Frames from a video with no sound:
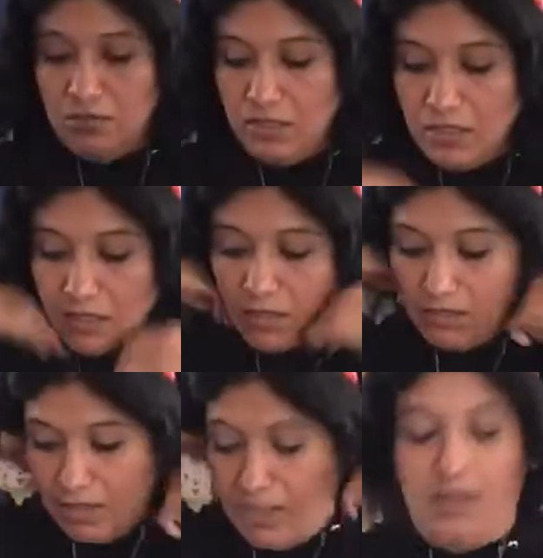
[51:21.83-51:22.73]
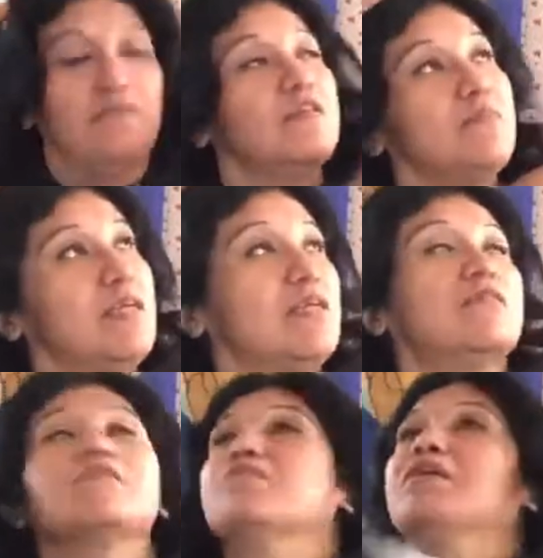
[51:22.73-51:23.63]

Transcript: Tree. Hold on, I gotta fix my ears.